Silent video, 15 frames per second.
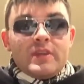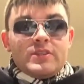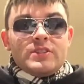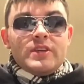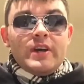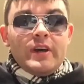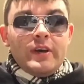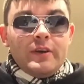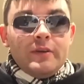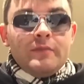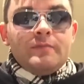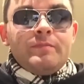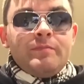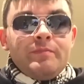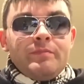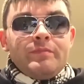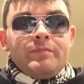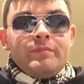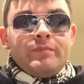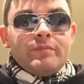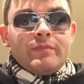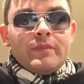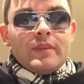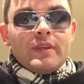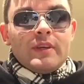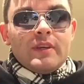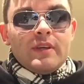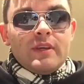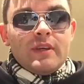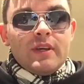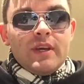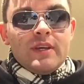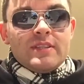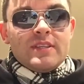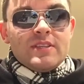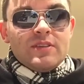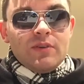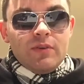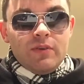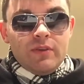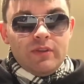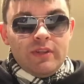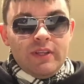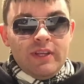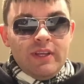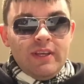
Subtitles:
So, it is all,